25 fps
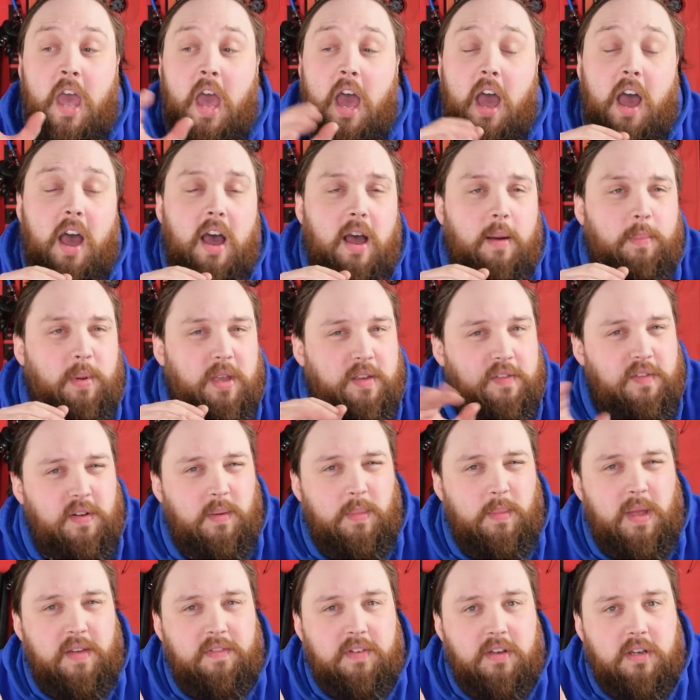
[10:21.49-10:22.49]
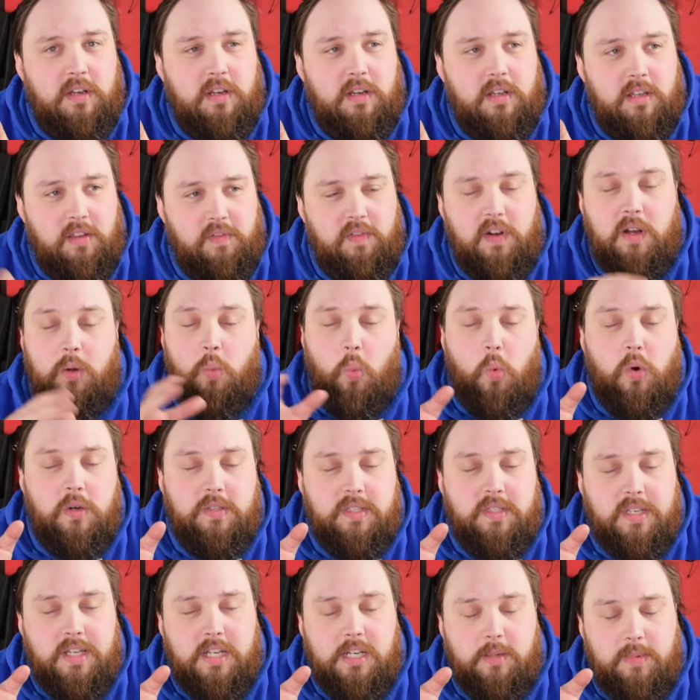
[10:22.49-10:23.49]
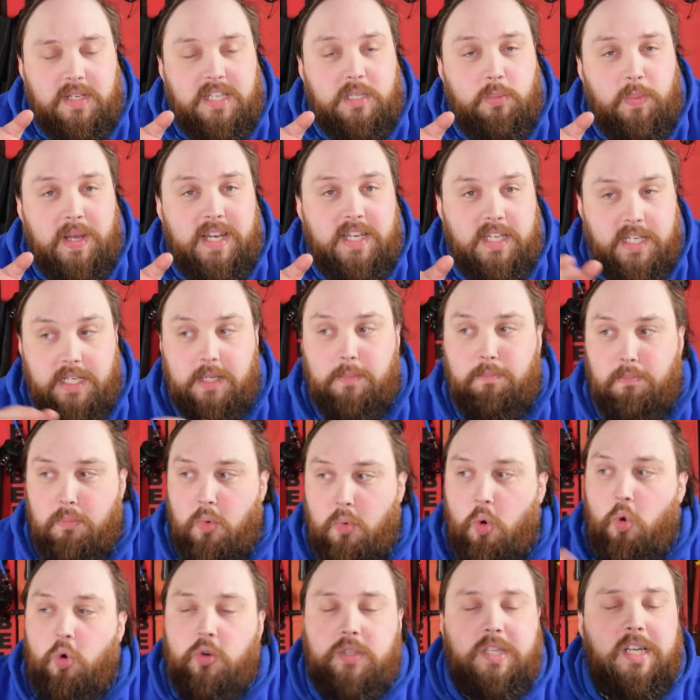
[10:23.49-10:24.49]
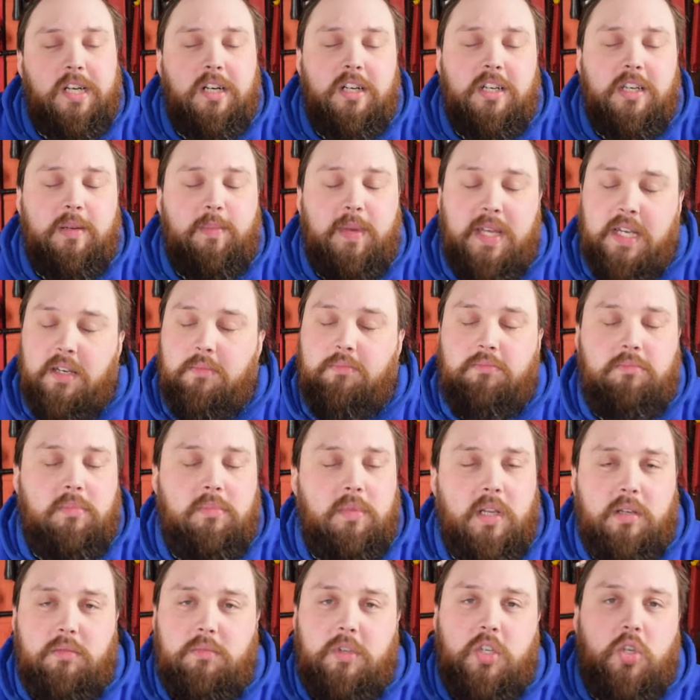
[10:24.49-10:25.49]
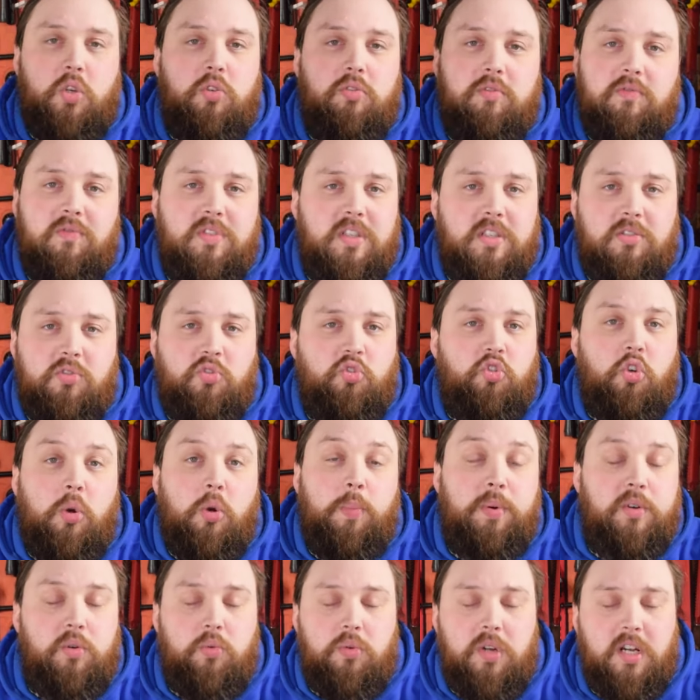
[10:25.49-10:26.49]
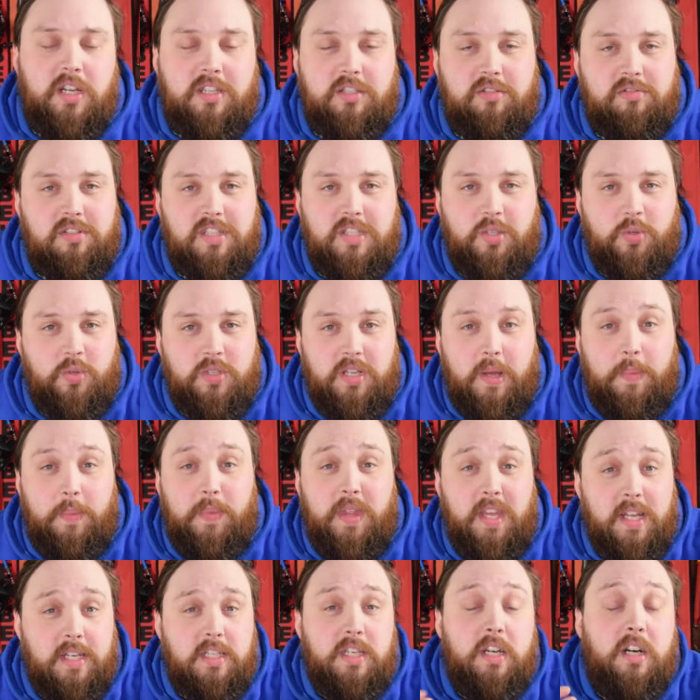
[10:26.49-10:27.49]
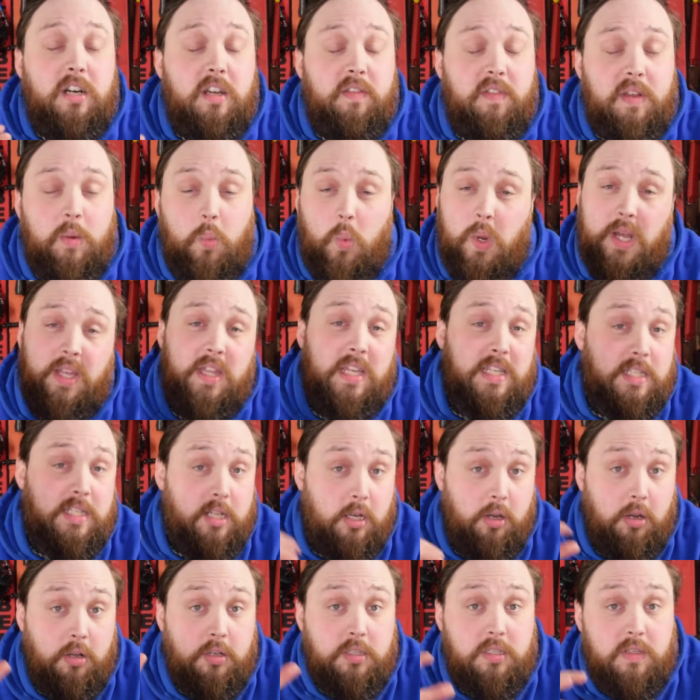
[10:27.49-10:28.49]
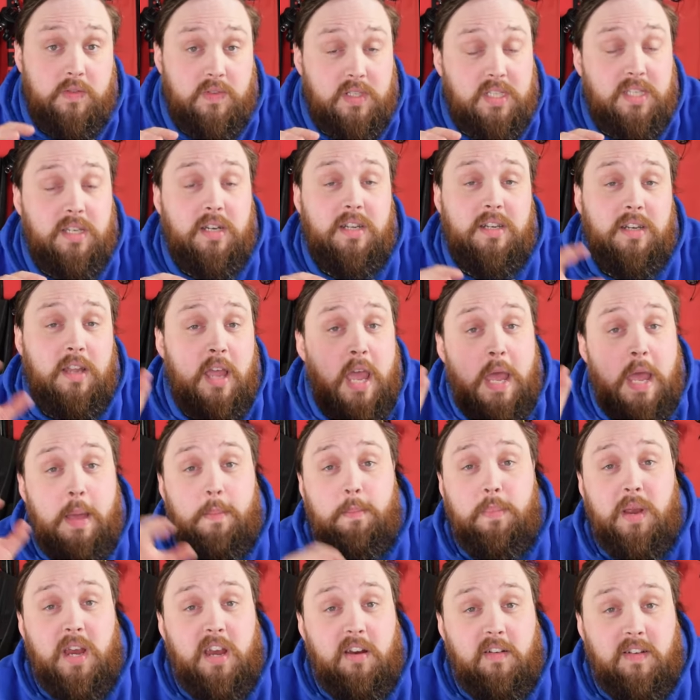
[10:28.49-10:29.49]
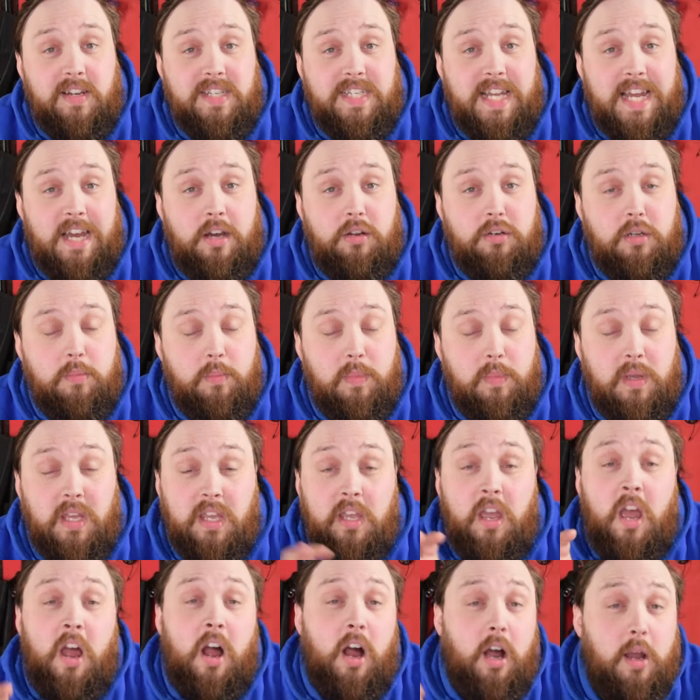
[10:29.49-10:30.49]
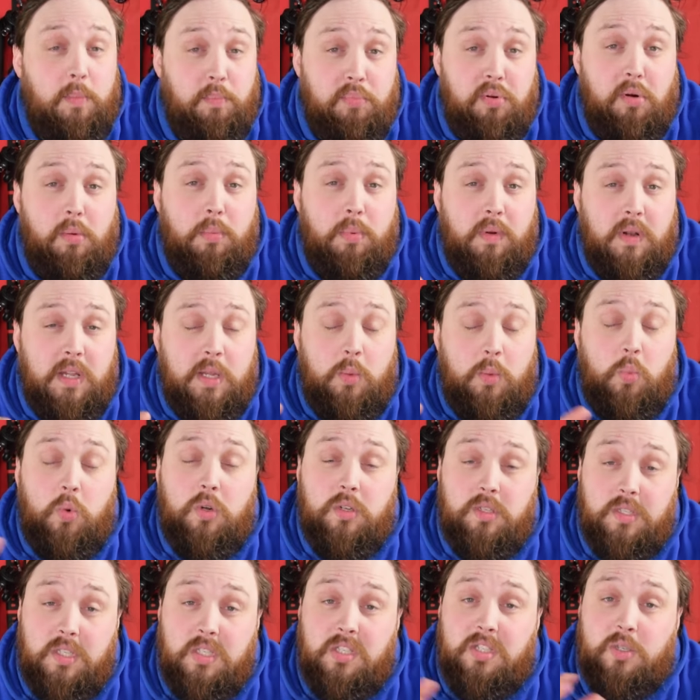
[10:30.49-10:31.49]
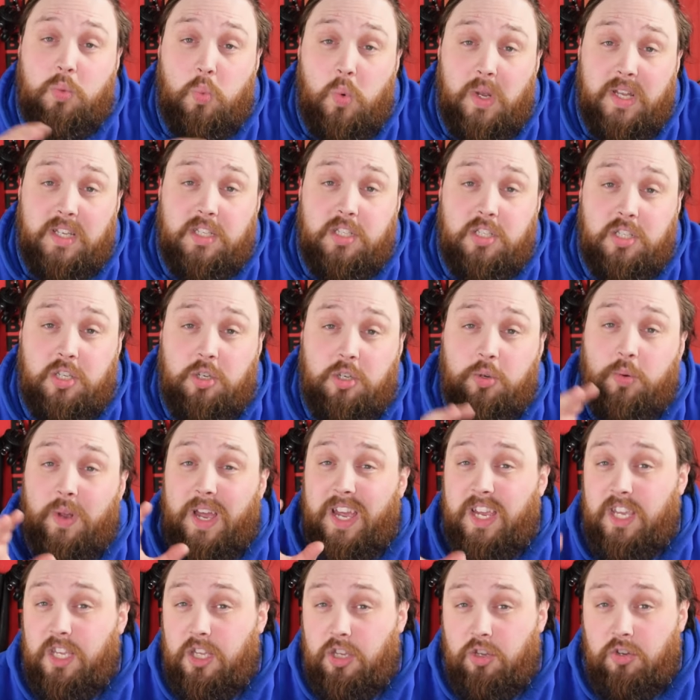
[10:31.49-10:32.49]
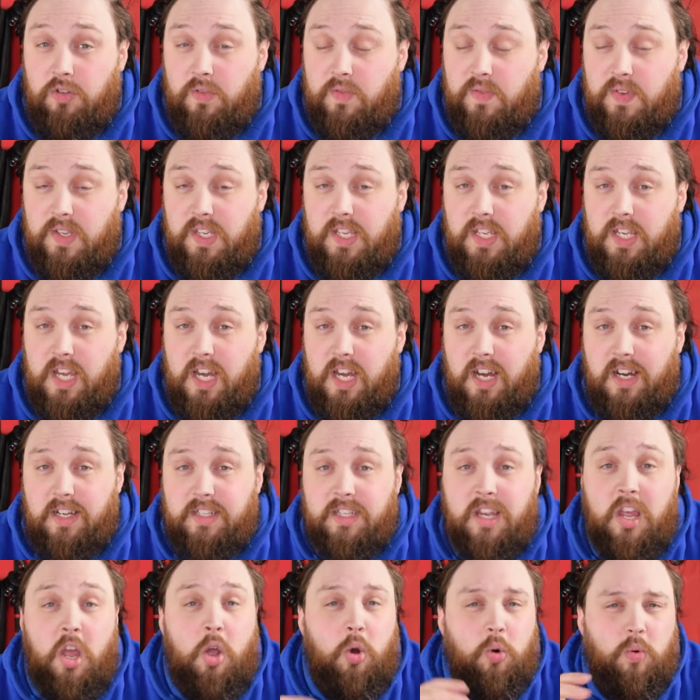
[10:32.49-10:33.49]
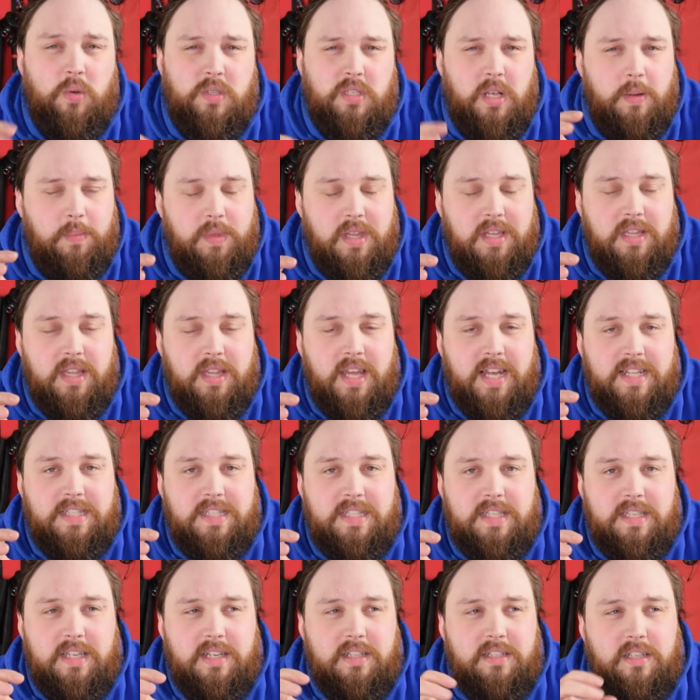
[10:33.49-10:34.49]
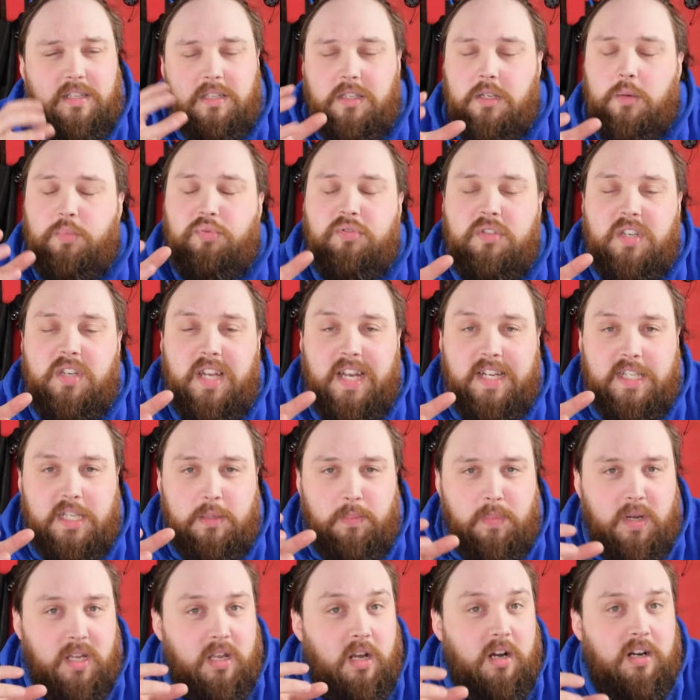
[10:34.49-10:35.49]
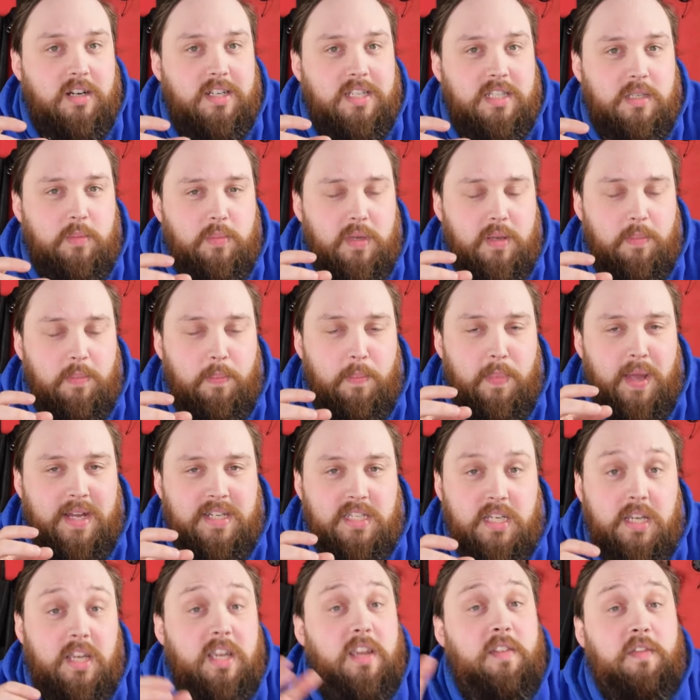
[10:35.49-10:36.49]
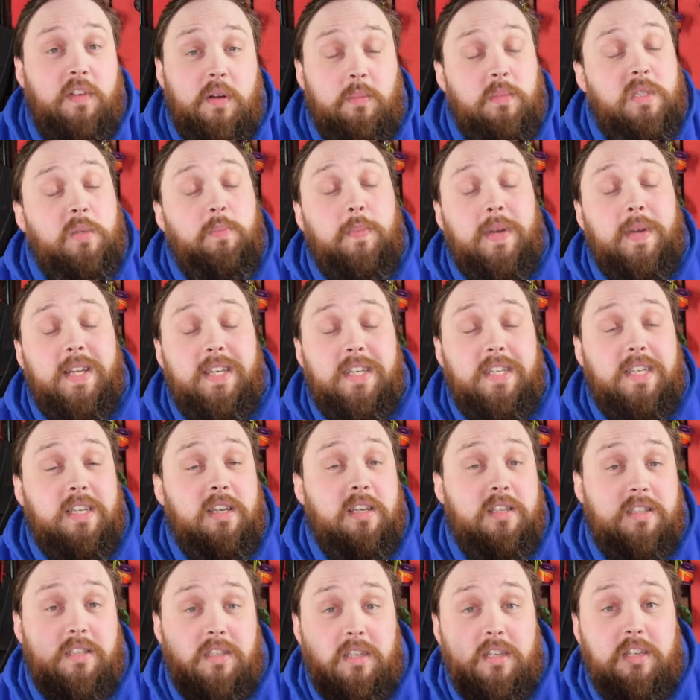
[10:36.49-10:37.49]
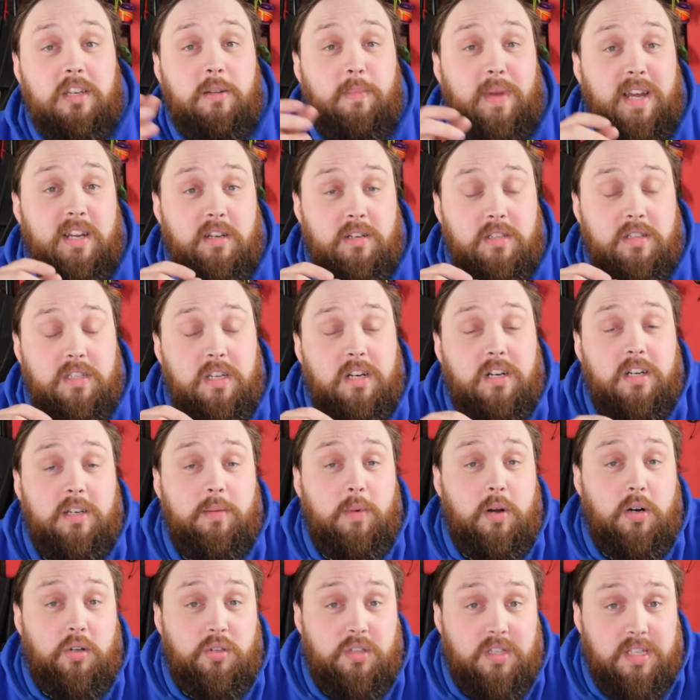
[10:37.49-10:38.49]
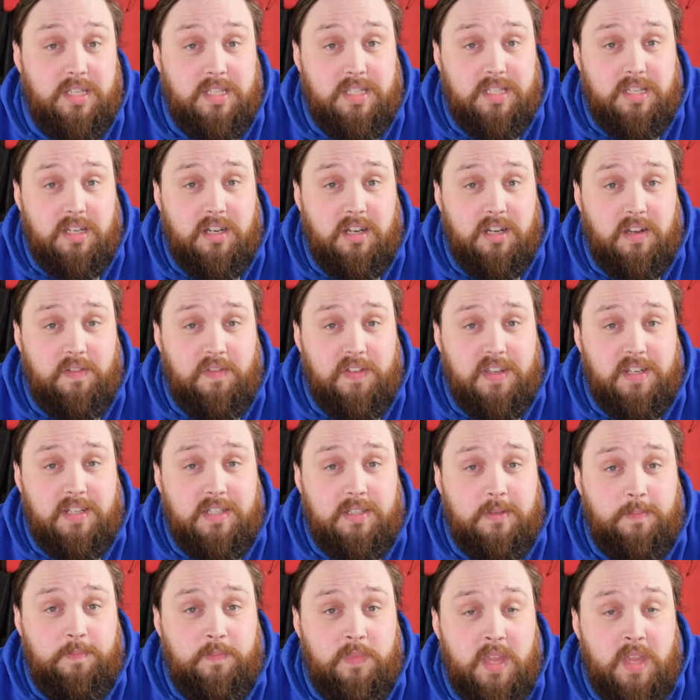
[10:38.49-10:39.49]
But if I was gonna be spending more time in glorious tropical countries or something, diving where there's lots of sun bearing down on me, I probably would switch to a UV cut or something that's just sort of protecting my eyes a bit better if I'm spending a certain amount of time on the surface.